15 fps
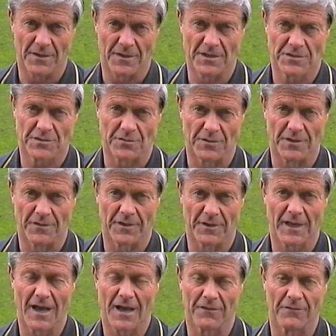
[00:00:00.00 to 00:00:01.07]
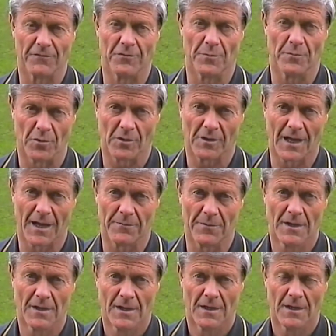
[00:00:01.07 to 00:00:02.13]
the history of the Carlton Football Club
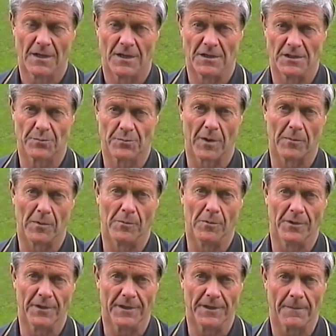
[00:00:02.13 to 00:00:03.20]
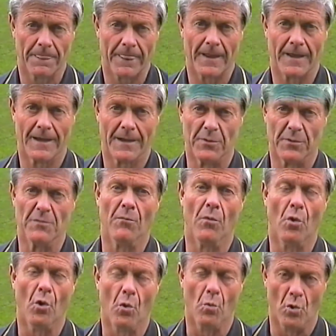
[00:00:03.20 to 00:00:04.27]
has probably uh, been
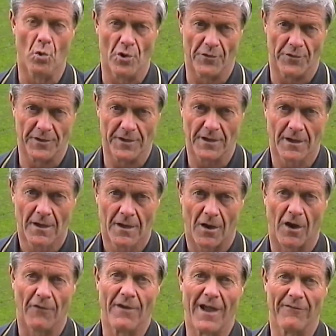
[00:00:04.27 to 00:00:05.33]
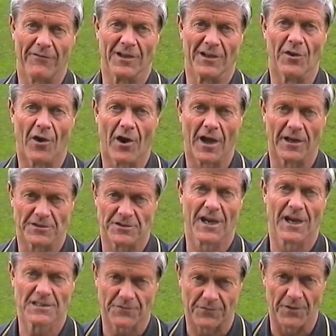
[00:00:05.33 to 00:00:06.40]
more worthy of having a night
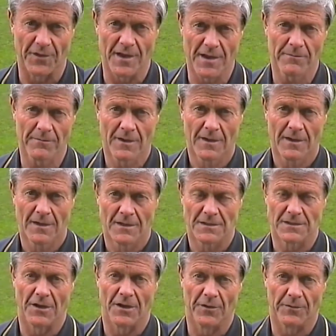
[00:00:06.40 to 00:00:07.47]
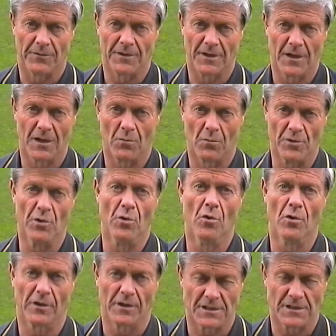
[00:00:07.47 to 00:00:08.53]
just for them so that uh, we all
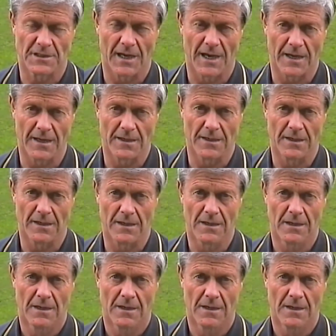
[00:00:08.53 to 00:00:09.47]
can say uh,